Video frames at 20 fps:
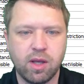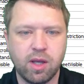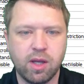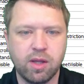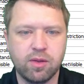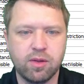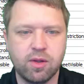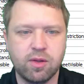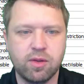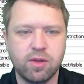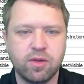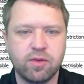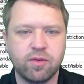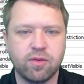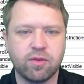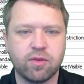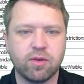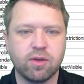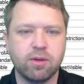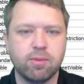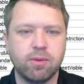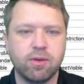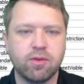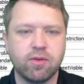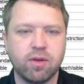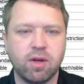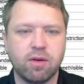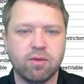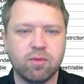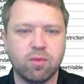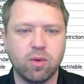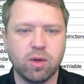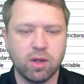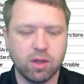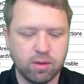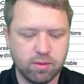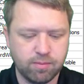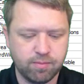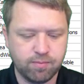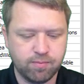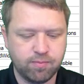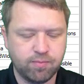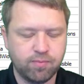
And then this is going to be software.